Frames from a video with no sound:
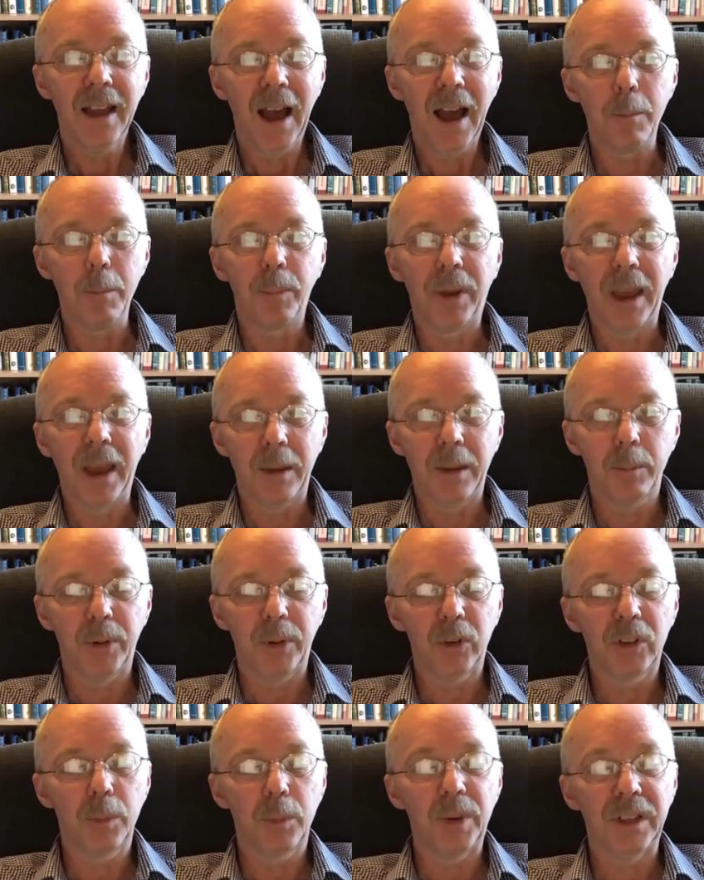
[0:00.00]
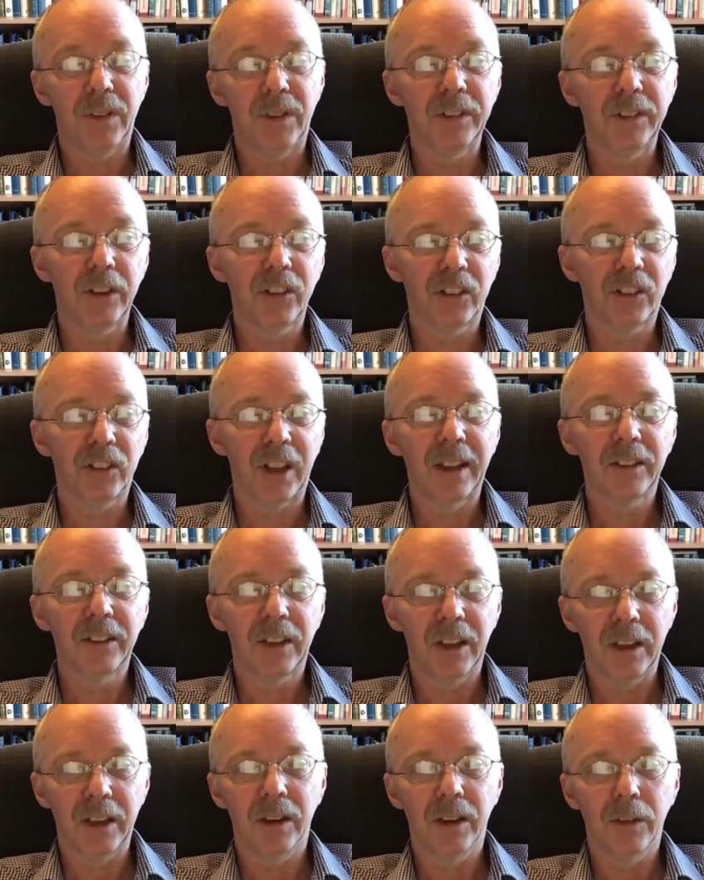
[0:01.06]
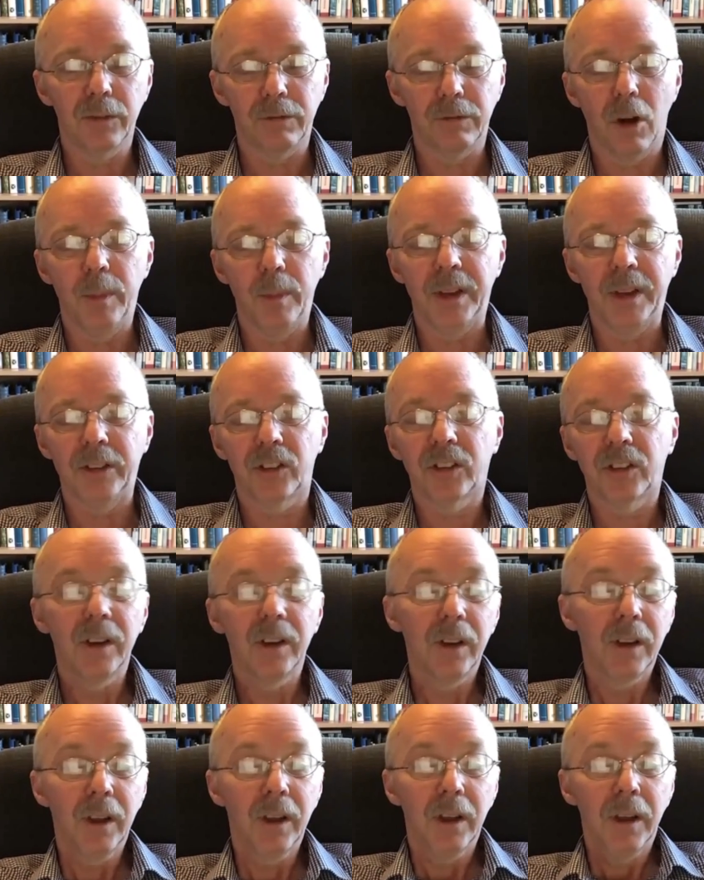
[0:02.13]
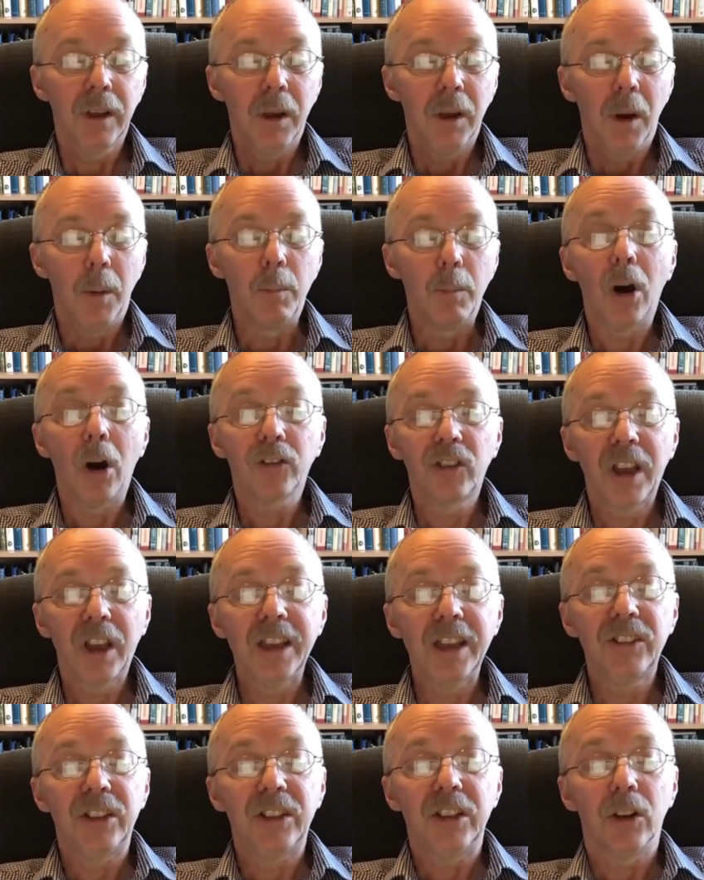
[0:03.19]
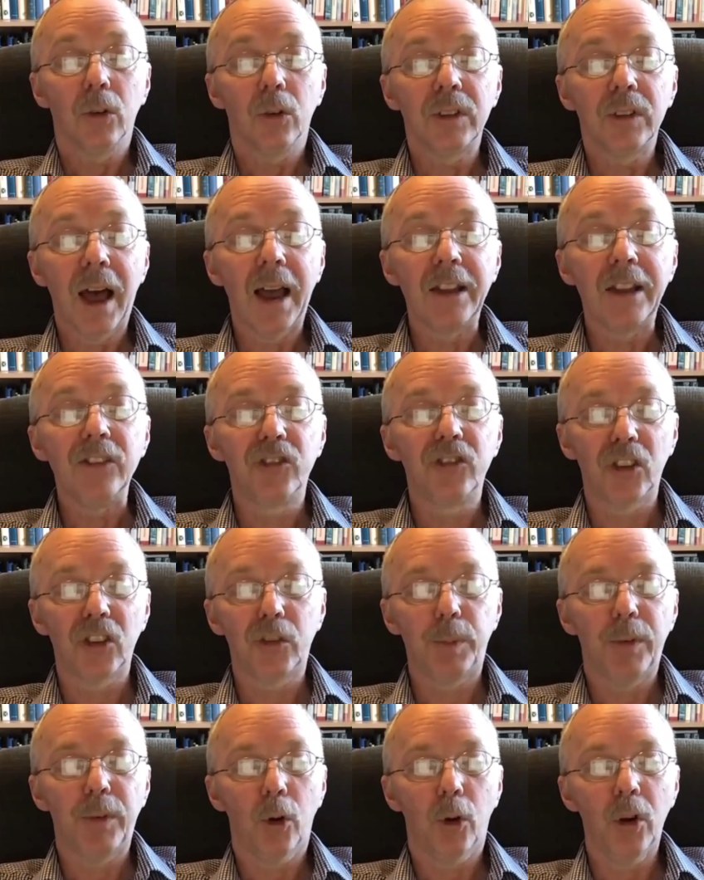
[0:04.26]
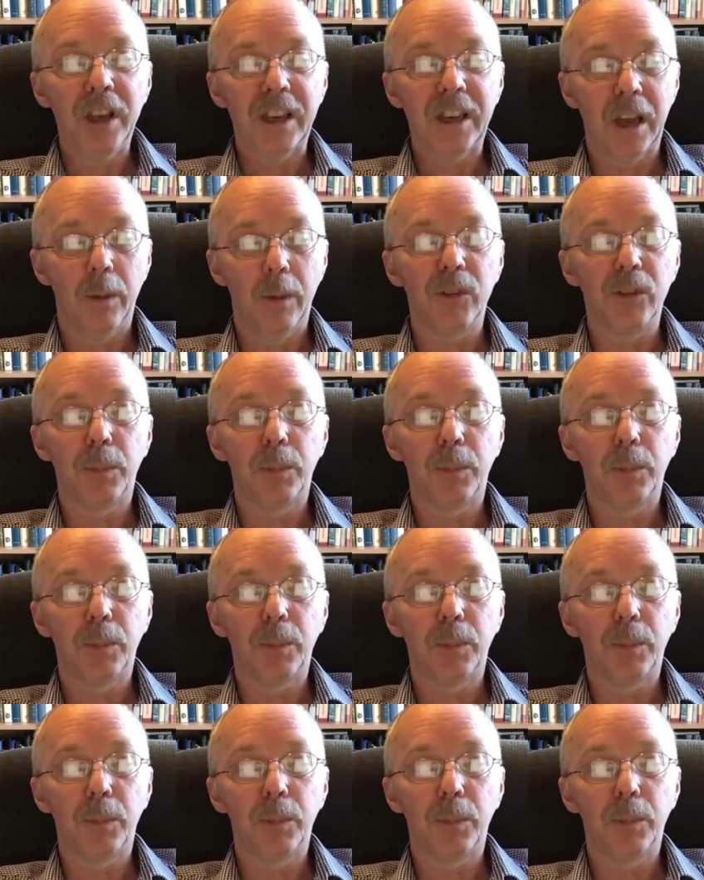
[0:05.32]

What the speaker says: and build a bit of understanding from it. March 1809, just before he comes